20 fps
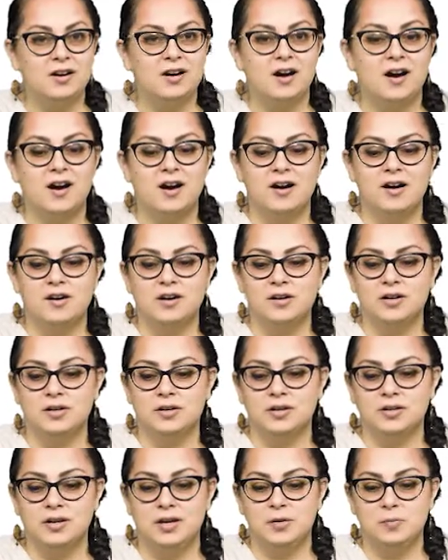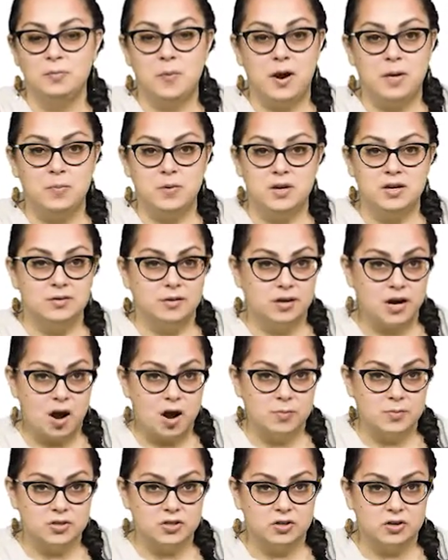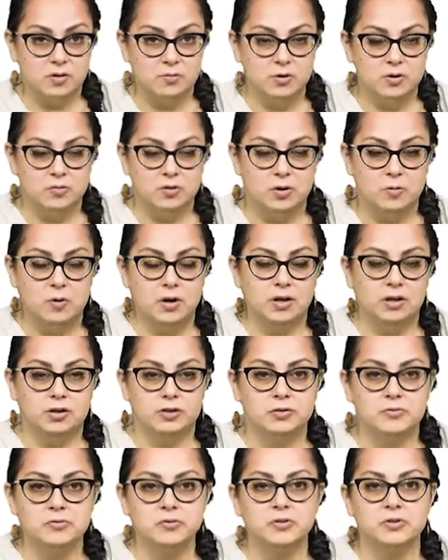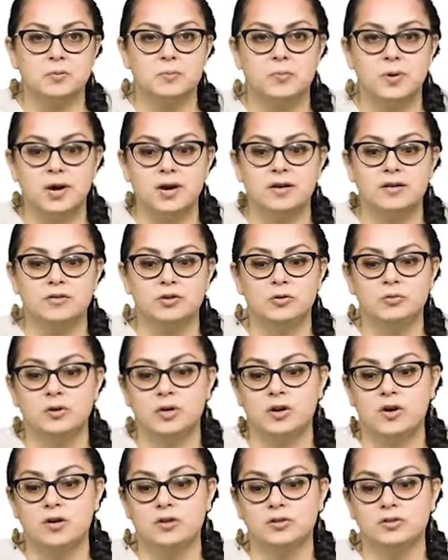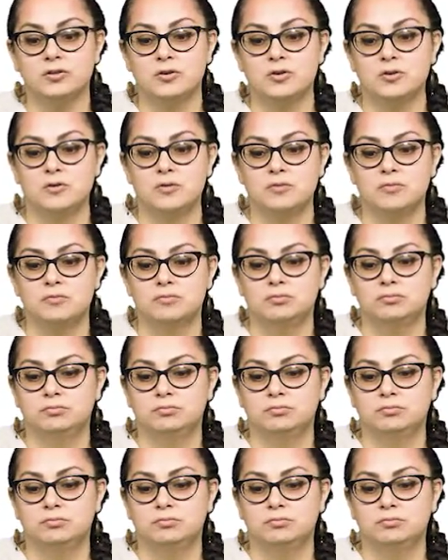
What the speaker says: might be a common term you would want to use, but you could also